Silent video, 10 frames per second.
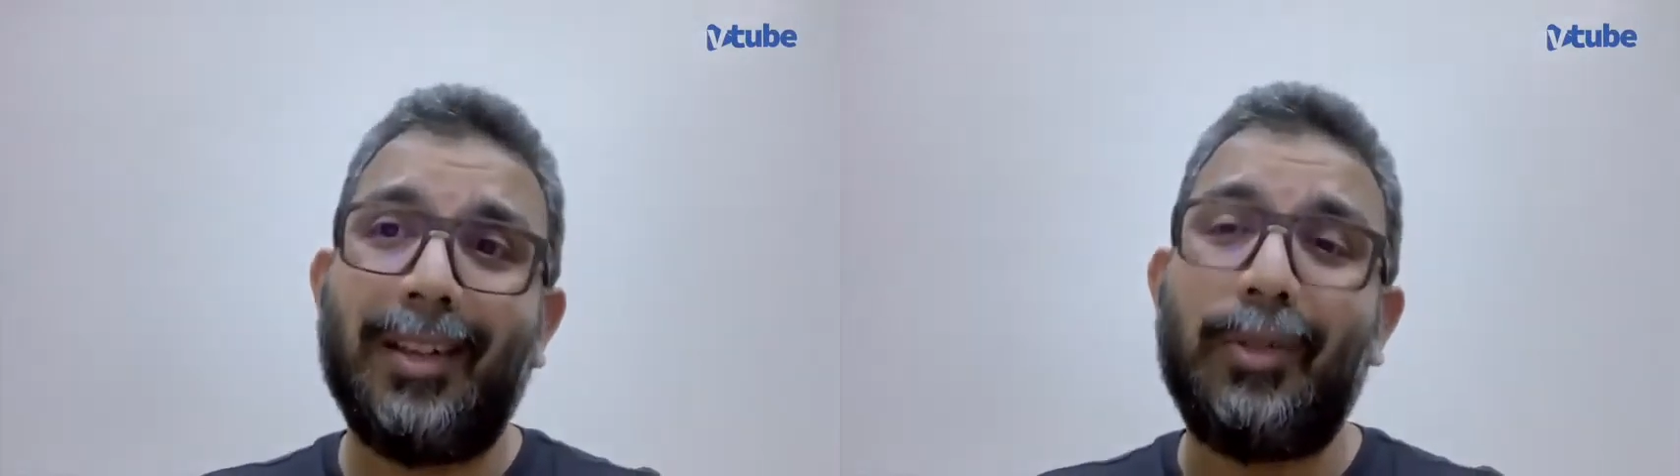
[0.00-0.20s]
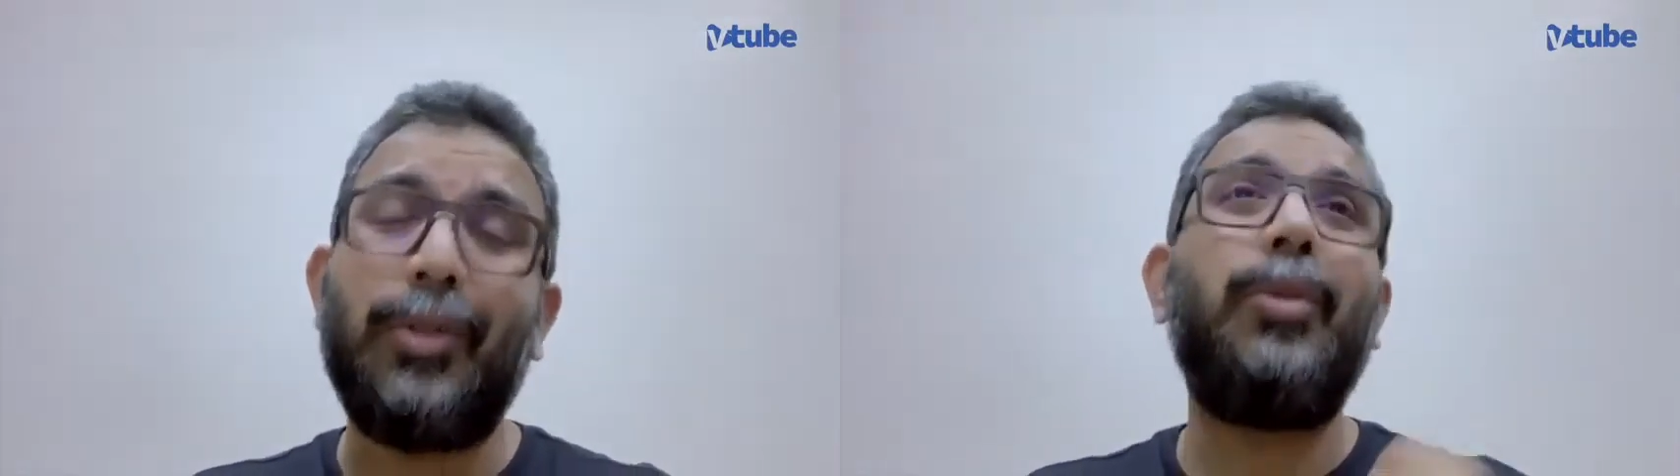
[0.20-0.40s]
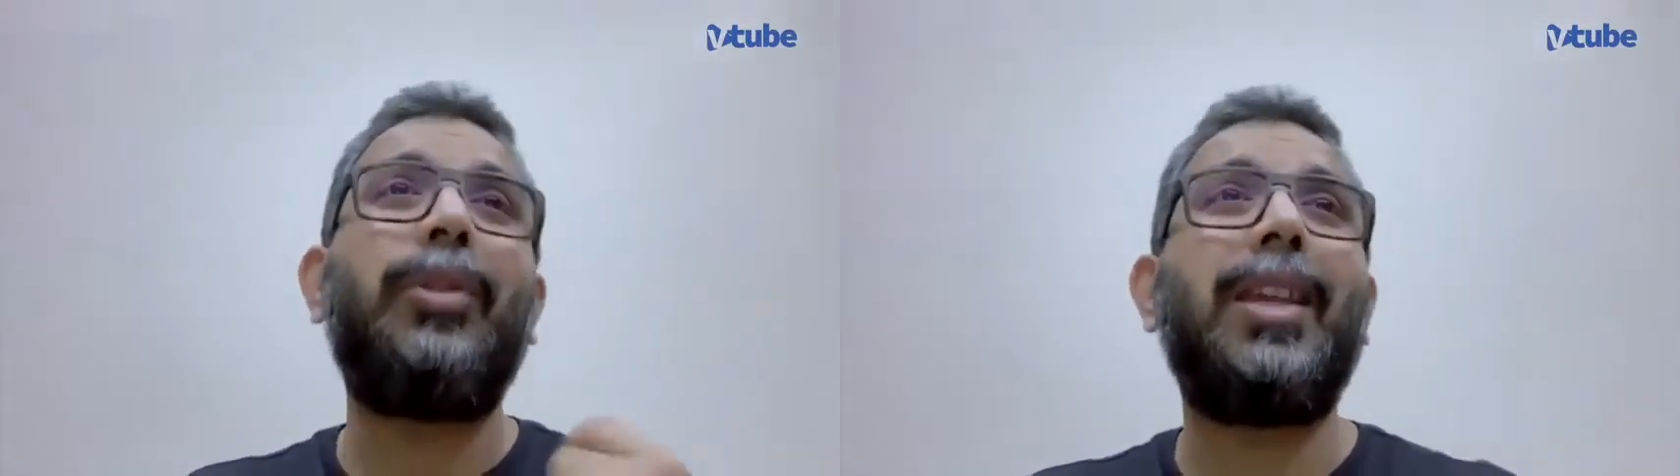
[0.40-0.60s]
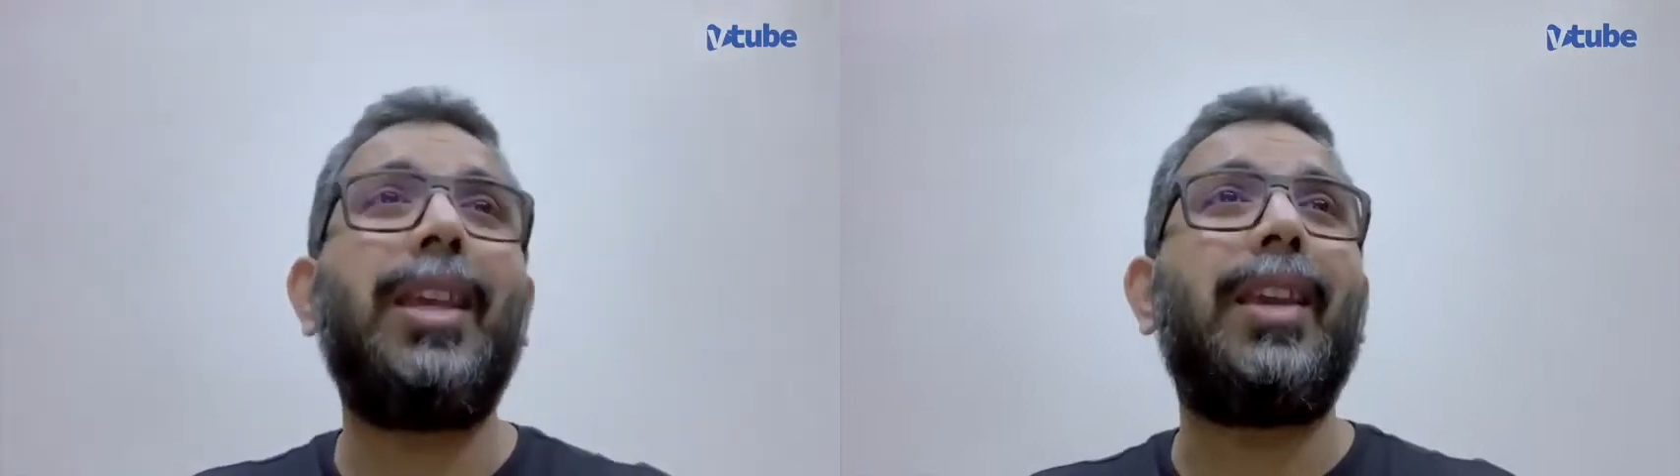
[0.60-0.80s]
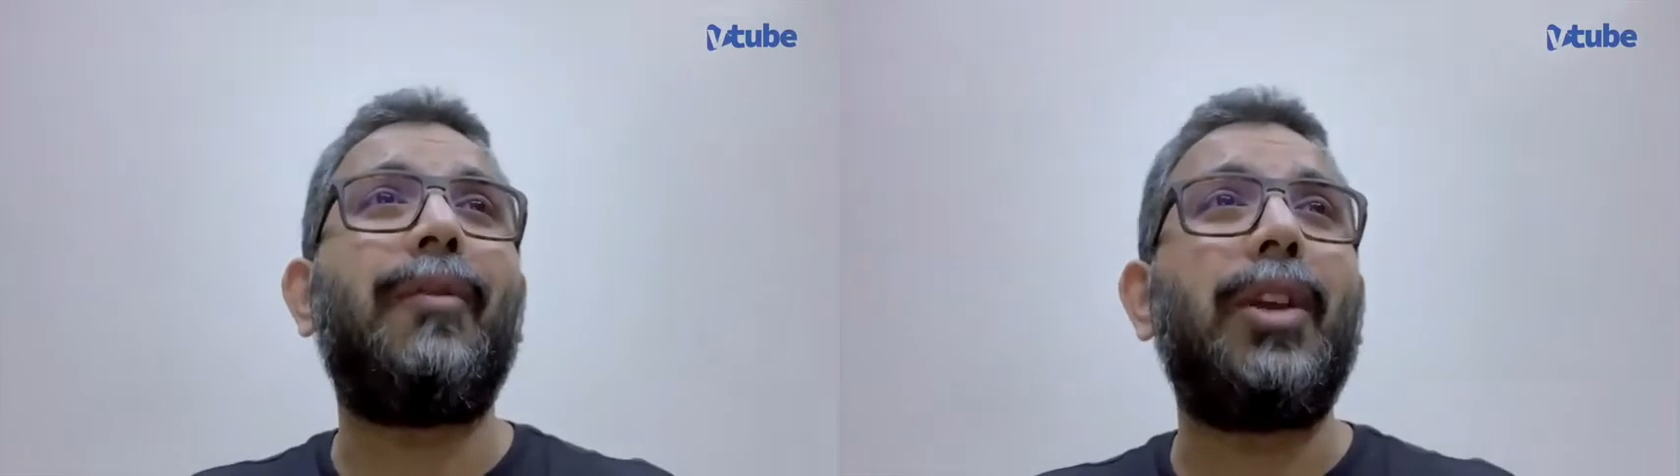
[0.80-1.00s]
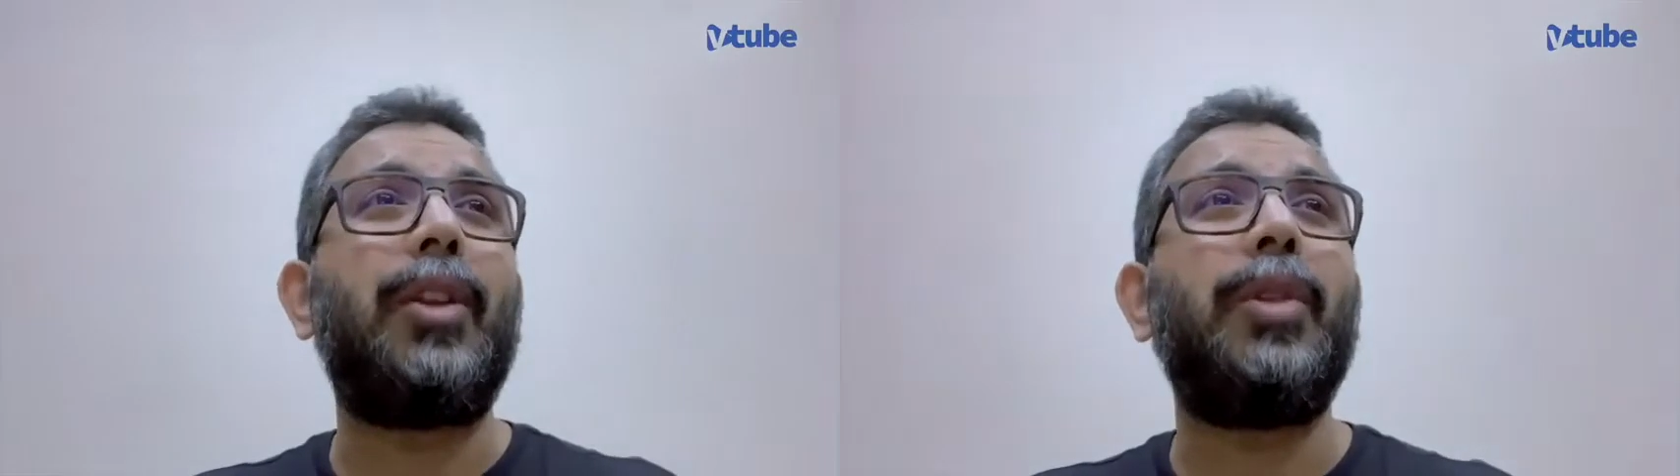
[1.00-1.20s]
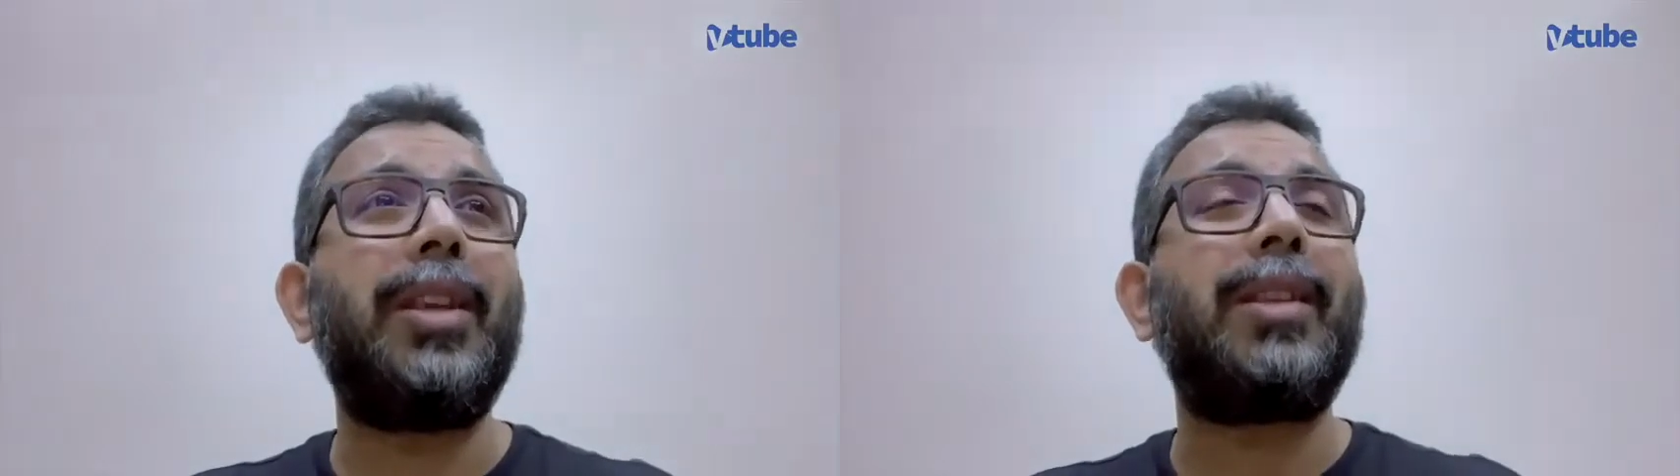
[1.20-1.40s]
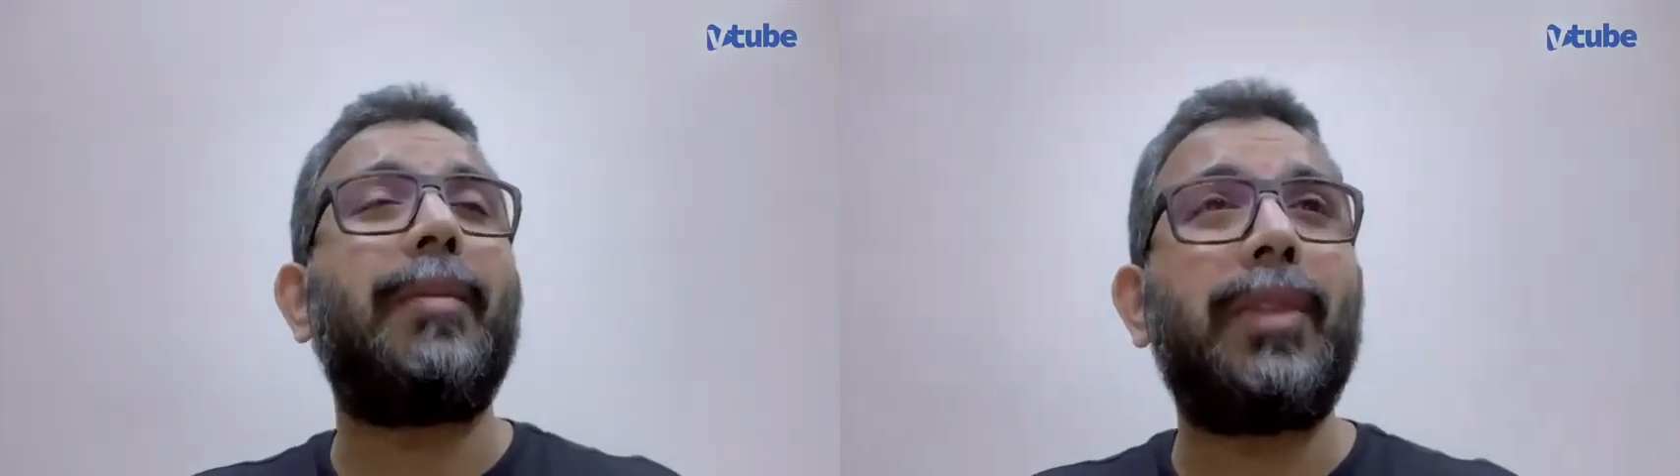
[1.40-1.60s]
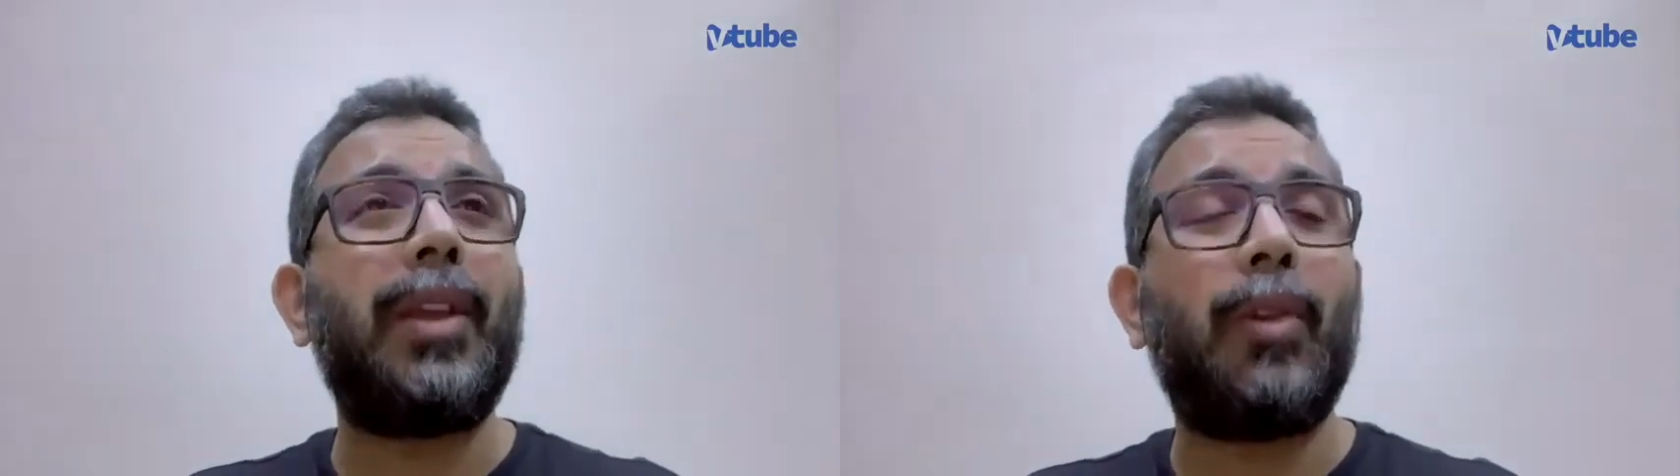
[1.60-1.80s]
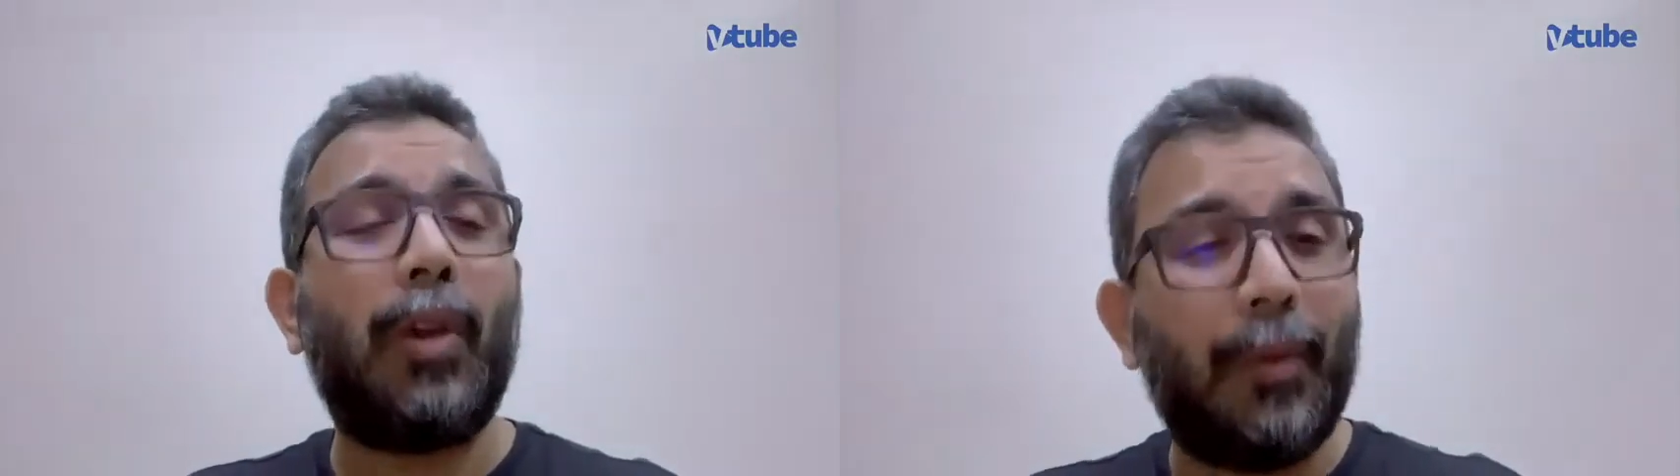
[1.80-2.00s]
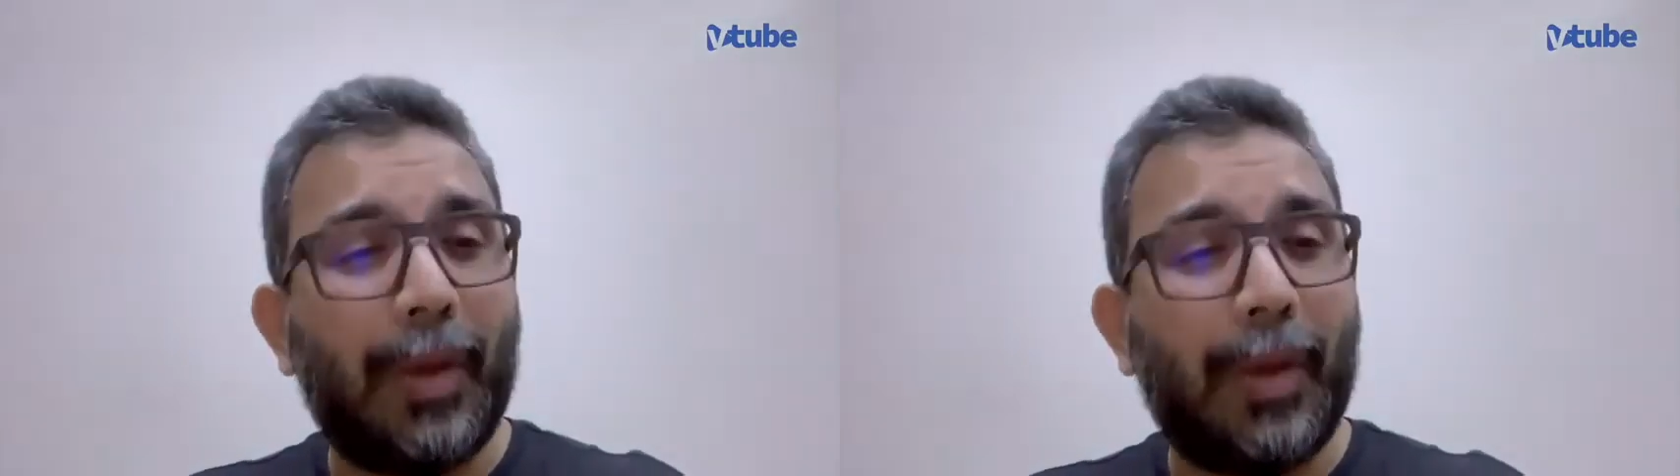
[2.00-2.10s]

Do you think if we are doing something wrong,